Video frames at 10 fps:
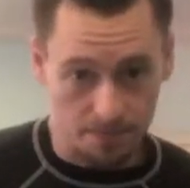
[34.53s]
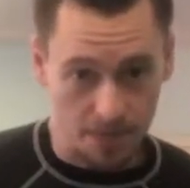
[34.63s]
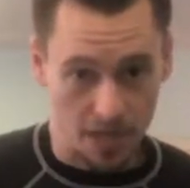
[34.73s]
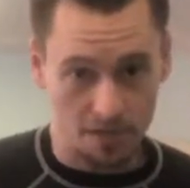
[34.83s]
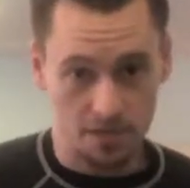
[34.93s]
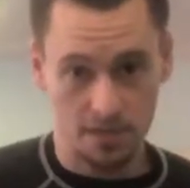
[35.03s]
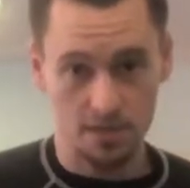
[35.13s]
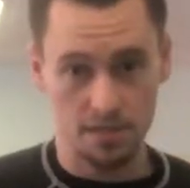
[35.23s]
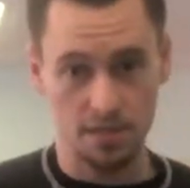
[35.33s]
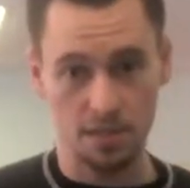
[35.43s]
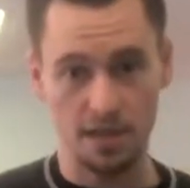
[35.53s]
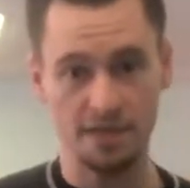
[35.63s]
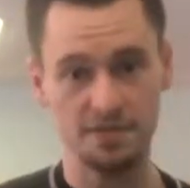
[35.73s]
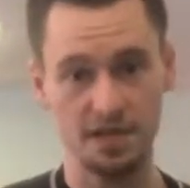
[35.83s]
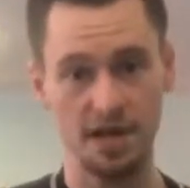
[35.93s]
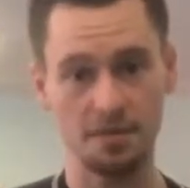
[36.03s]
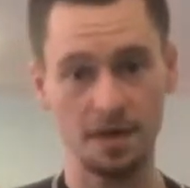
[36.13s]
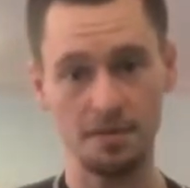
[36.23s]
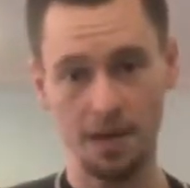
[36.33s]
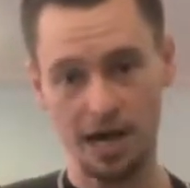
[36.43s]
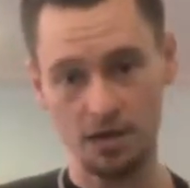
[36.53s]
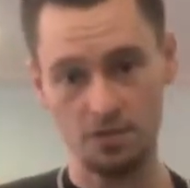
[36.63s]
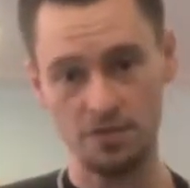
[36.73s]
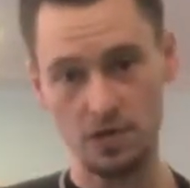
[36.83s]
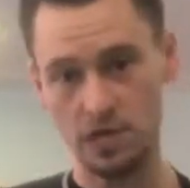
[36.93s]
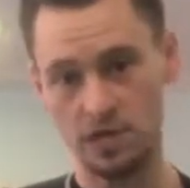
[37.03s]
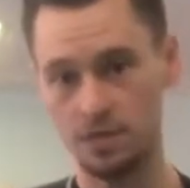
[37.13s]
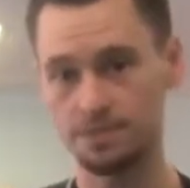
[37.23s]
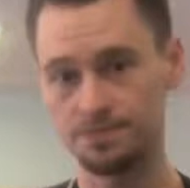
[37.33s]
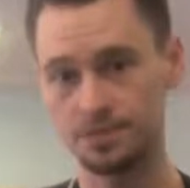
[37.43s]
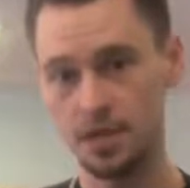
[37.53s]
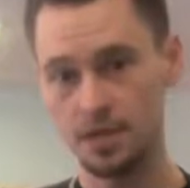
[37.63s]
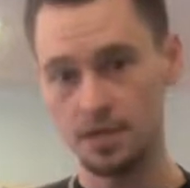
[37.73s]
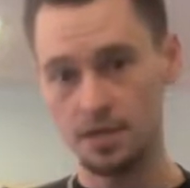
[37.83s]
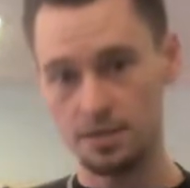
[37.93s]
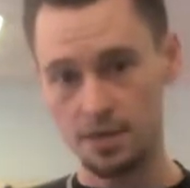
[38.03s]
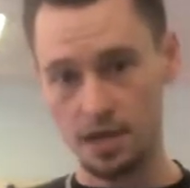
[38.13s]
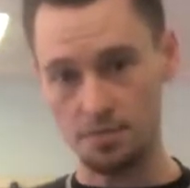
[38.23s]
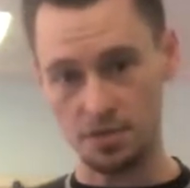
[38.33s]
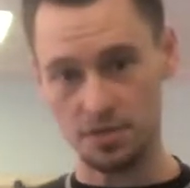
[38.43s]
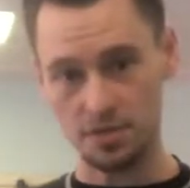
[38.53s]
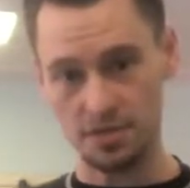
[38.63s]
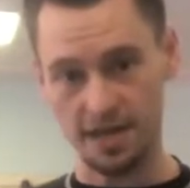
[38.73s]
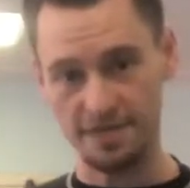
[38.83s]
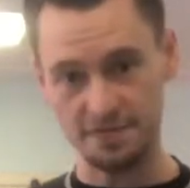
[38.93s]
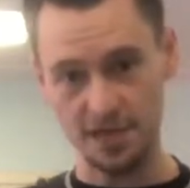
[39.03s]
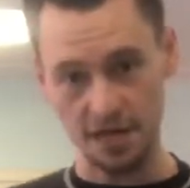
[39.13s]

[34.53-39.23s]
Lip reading: Now this is the left side of my body over here. I put this left